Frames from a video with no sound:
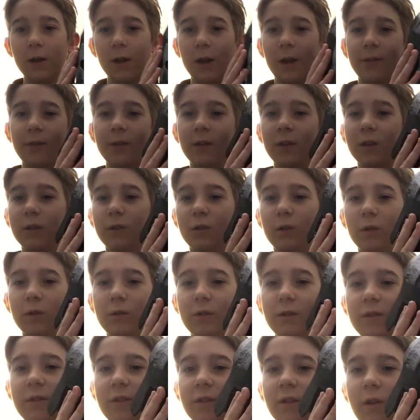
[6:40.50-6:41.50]
I think it
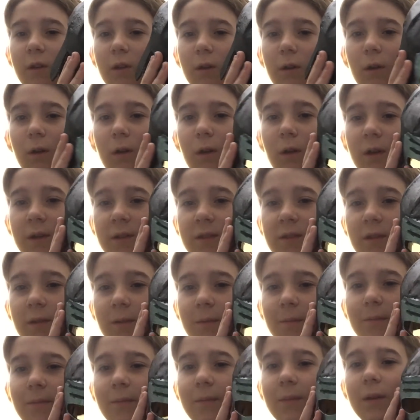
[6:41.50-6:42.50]
looks
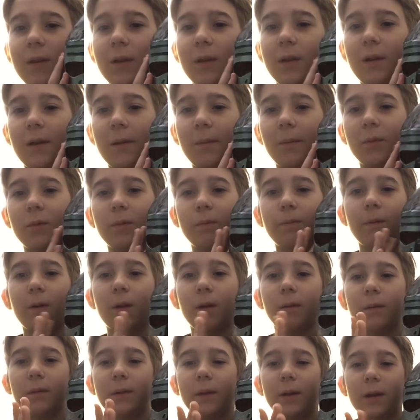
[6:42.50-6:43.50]
awesome. I'm
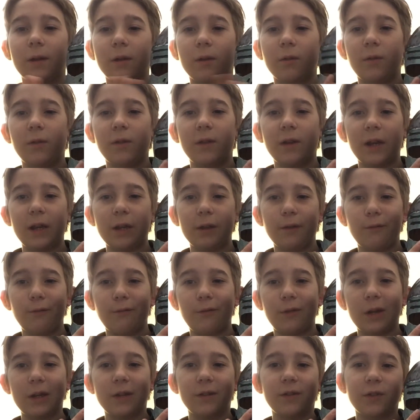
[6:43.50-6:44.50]
probably not going to add
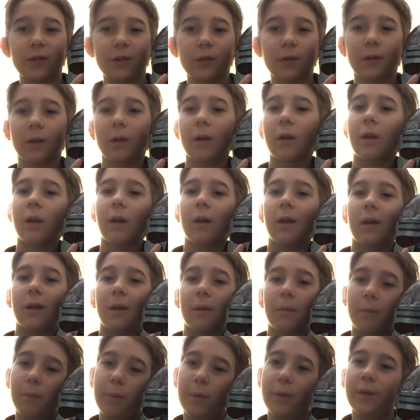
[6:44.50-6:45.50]
a visor,
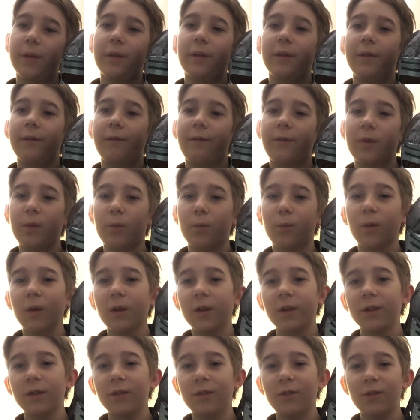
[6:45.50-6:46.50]
but if you
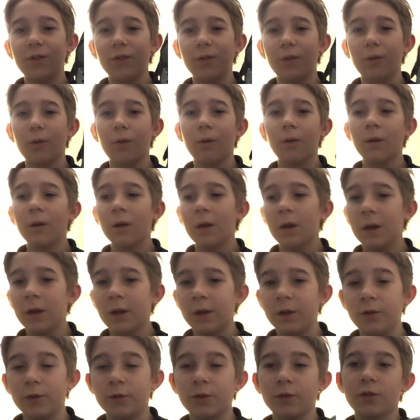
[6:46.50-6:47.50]
wanted to,
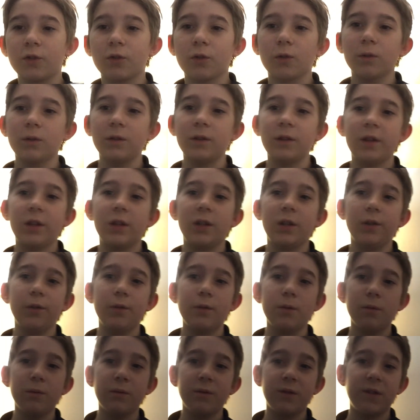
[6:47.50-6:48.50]
you could totally
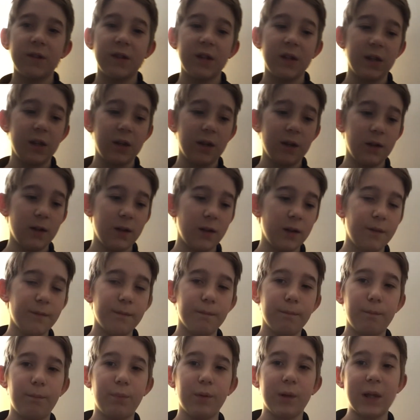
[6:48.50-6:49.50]
use a
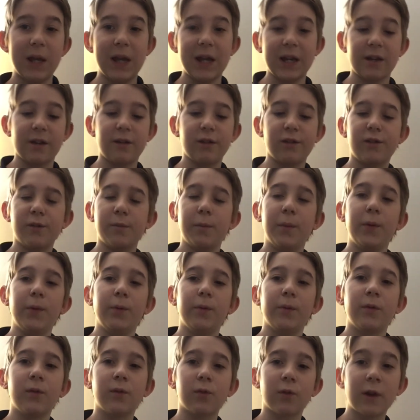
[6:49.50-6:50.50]
black
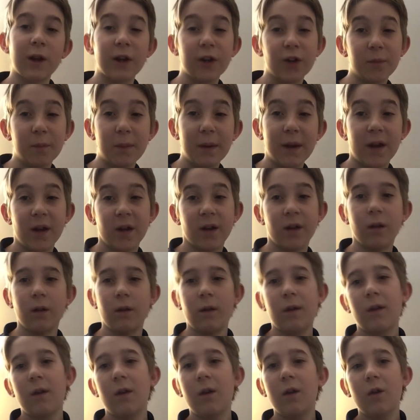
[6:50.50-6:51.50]
smooth trash bag
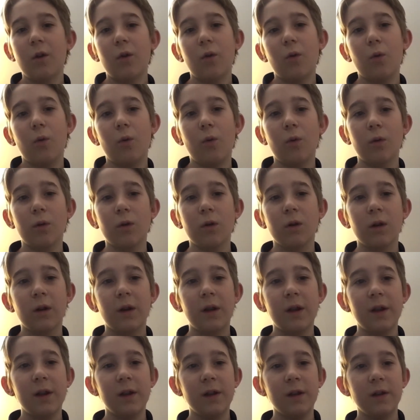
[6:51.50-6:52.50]
or
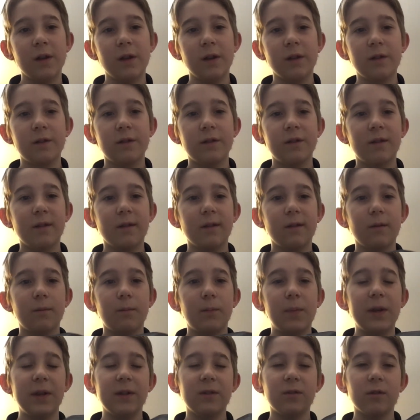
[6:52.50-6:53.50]
a
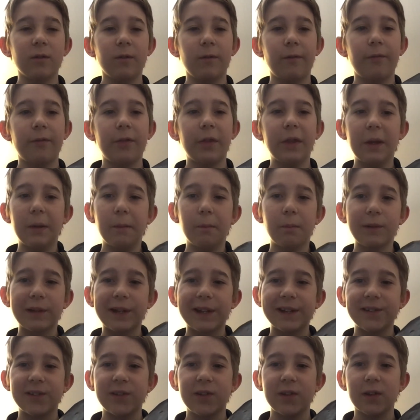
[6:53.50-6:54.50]
piece of thin
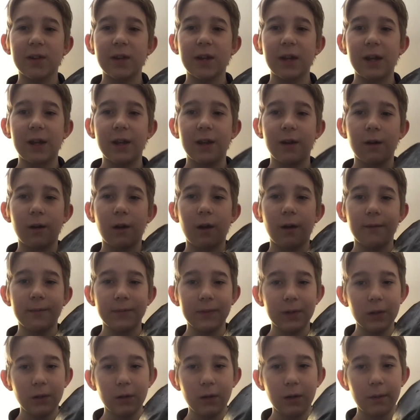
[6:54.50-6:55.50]
plastic and
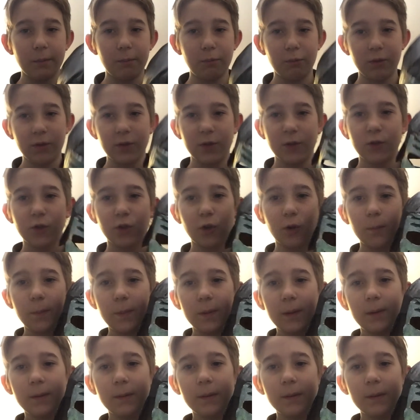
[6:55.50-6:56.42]
cover it up with the sharp.